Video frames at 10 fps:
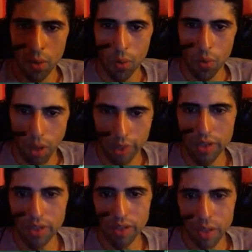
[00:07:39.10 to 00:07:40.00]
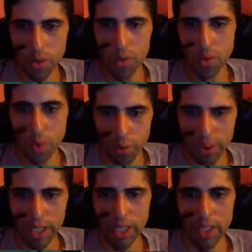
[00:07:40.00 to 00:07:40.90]
1, 2,
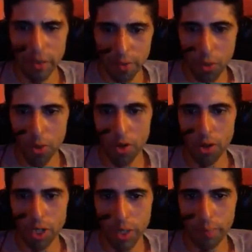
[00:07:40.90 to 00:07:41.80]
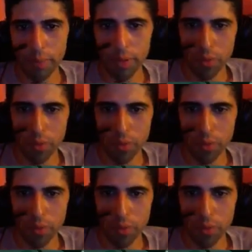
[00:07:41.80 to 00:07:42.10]
3, 4, jump,